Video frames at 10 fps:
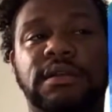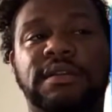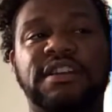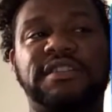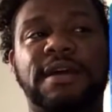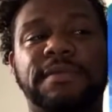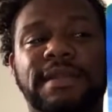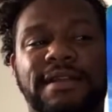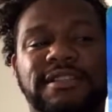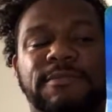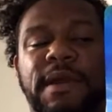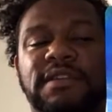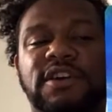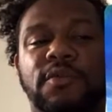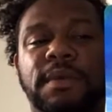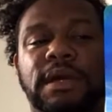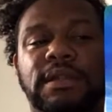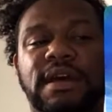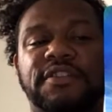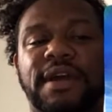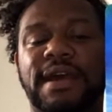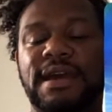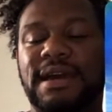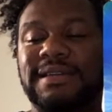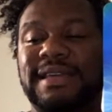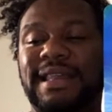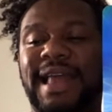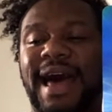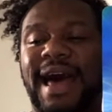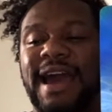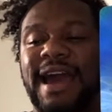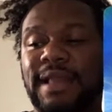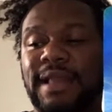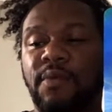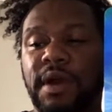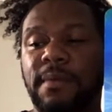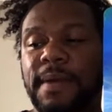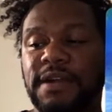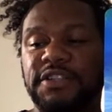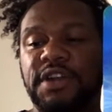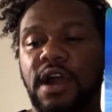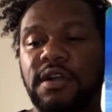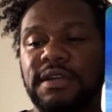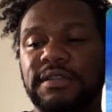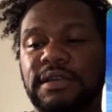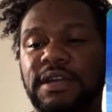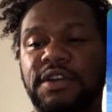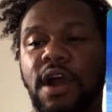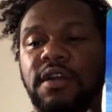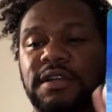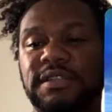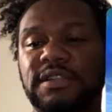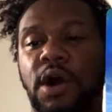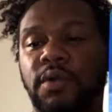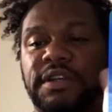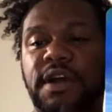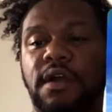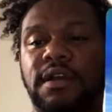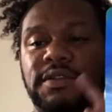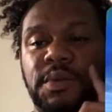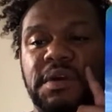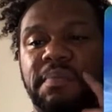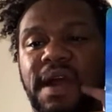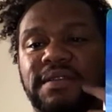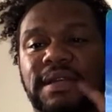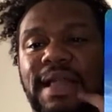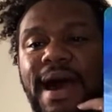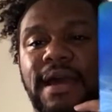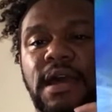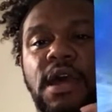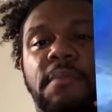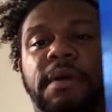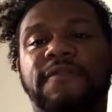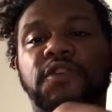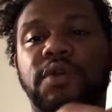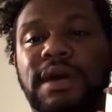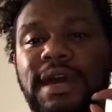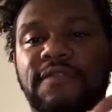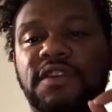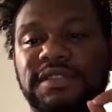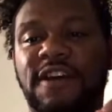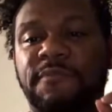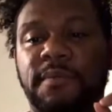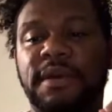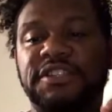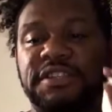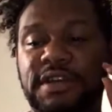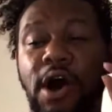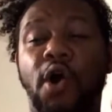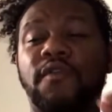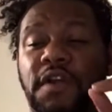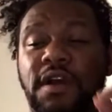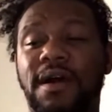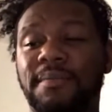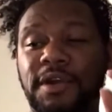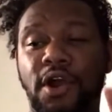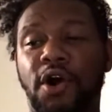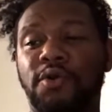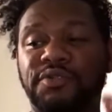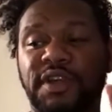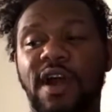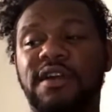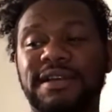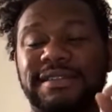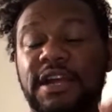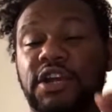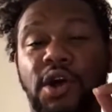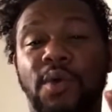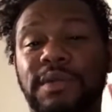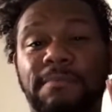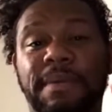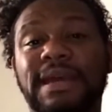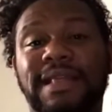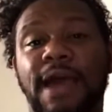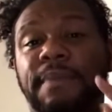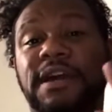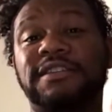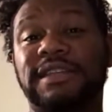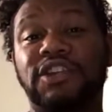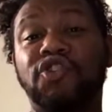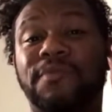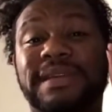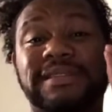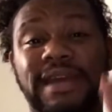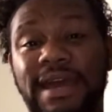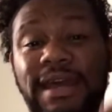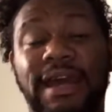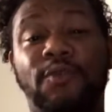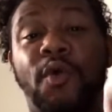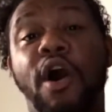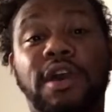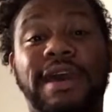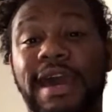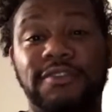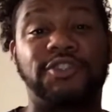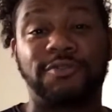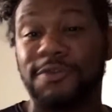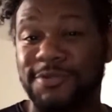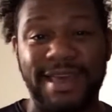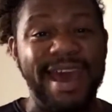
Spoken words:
There's something that Spirit told me the other day. It said light is only light when compared to darkness, and darkness is only darkness when compared to light. But if you can give yourself permission to overcome your own darkness, there can only be light, because then you'll be standing and walking in truth.